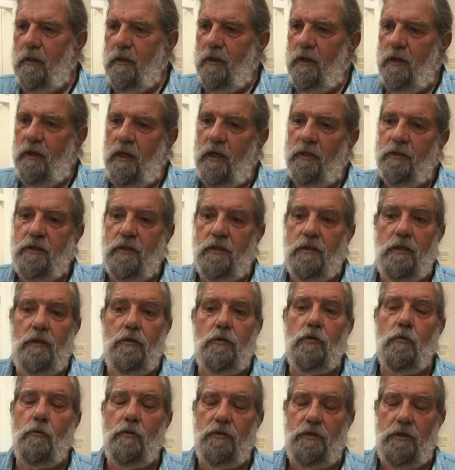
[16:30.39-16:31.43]
and entered
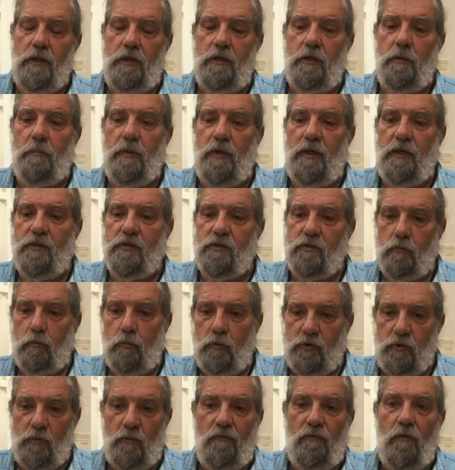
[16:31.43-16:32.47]
into a database,
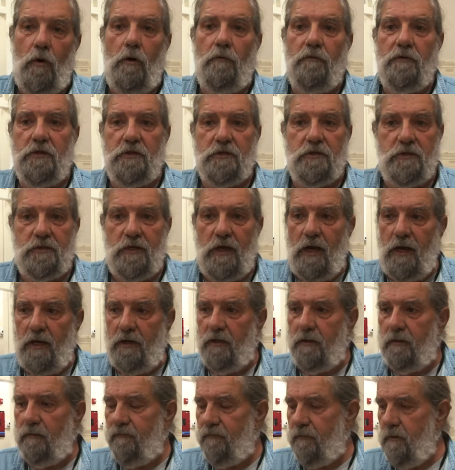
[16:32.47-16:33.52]
which we've already
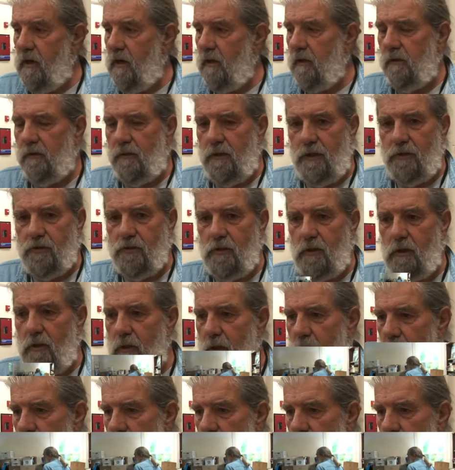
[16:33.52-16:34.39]
started for our collection.